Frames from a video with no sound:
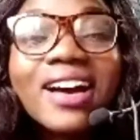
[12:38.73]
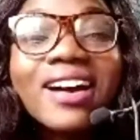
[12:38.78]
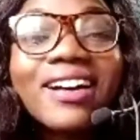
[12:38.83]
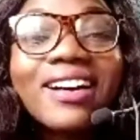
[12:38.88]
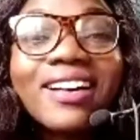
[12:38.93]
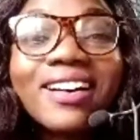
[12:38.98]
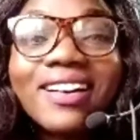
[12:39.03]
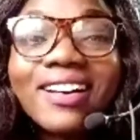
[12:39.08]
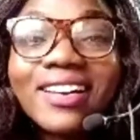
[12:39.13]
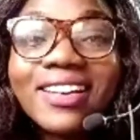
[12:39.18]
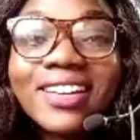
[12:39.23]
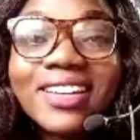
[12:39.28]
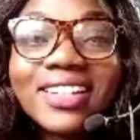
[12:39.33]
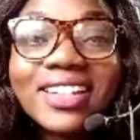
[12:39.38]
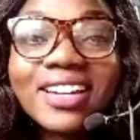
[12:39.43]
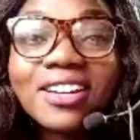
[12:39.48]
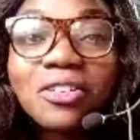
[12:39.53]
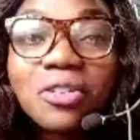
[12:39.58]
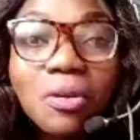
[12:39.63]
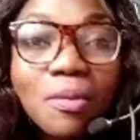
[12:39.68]
It
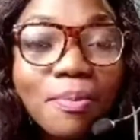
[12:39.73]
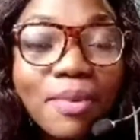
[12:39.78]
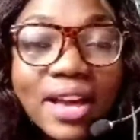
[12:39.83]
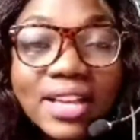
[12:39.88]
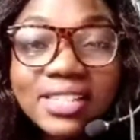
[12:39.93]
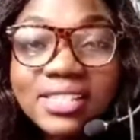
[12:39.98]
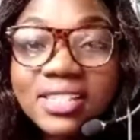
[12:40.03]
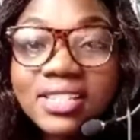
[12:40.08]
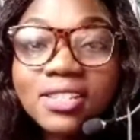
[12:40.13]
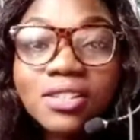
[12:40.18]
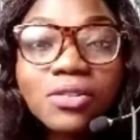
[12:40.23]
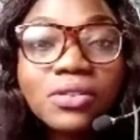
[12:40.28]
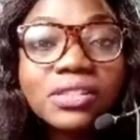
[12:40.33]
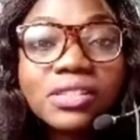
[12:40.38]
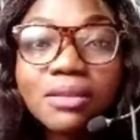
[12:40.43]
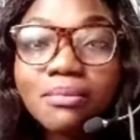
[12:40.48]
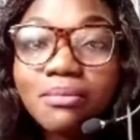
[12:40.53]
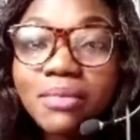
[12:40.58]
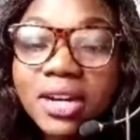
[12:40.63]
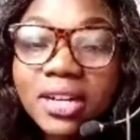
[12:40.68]
encompasses
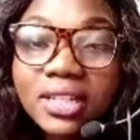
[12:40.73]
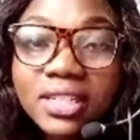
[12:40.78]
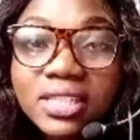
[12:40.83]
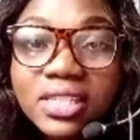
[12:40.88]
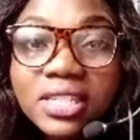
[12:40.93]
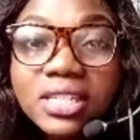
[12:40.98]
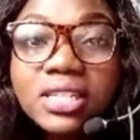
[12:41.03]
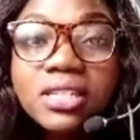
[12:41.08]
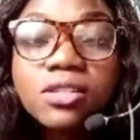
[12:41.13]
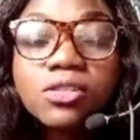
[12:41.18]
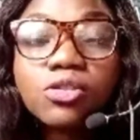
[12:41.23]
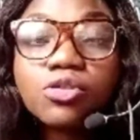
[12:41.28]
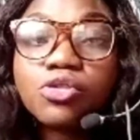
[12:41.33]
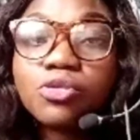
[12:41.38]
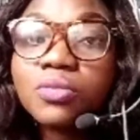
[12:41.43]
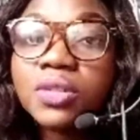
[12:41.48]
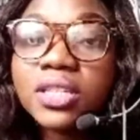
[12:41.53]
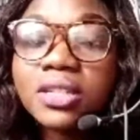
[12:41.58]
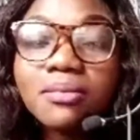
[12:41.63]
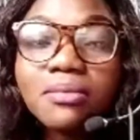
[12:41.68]
content marketing,
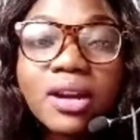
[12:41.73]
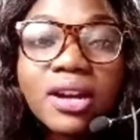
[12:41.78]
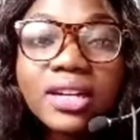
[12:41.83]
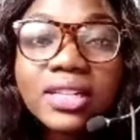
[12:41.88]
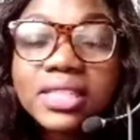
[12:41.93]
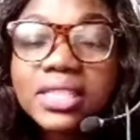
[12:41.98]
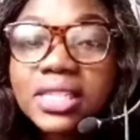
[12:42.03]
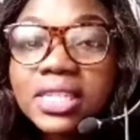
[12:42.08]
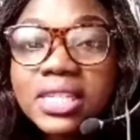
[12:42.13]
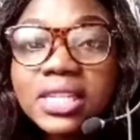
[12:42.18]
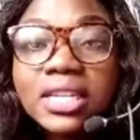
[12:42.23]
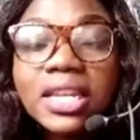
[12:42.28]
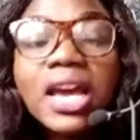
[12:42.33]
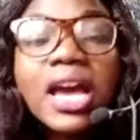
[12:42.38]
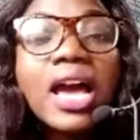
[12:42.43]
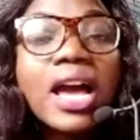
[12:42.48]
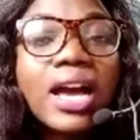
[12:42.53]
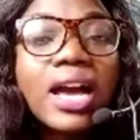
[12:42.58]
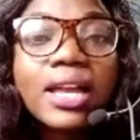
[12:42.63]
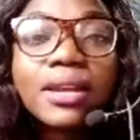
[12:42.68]
social media marketing,
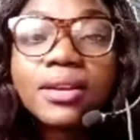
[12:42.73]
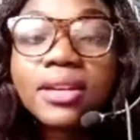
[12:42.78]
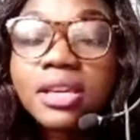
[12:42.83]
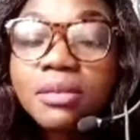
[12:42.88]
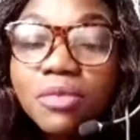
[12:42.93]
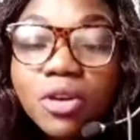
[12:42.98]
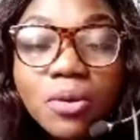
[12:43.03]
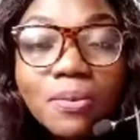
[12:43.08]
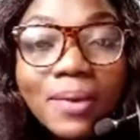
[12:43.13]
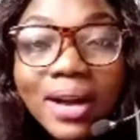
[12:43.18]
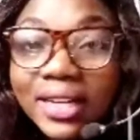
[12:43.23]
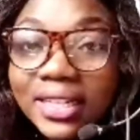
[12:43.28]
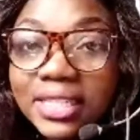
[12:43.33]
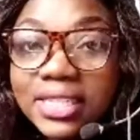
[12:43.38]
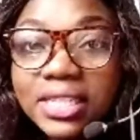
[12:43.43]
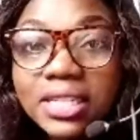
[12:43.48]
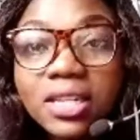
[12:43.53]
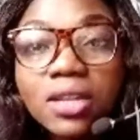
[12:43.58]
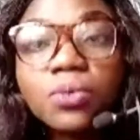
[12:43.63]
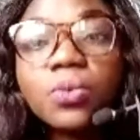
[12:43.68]
and email
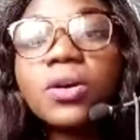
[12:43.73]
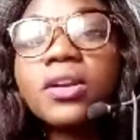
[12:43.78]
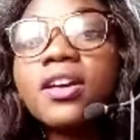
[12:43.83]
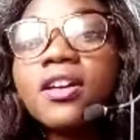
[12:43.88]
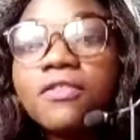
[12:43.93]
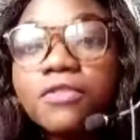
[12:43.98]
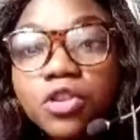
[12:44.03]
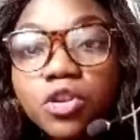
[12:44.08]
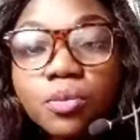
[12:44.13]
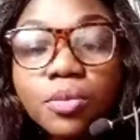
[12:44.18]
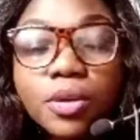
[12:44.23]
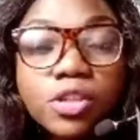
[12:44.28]
marketing, and what have you.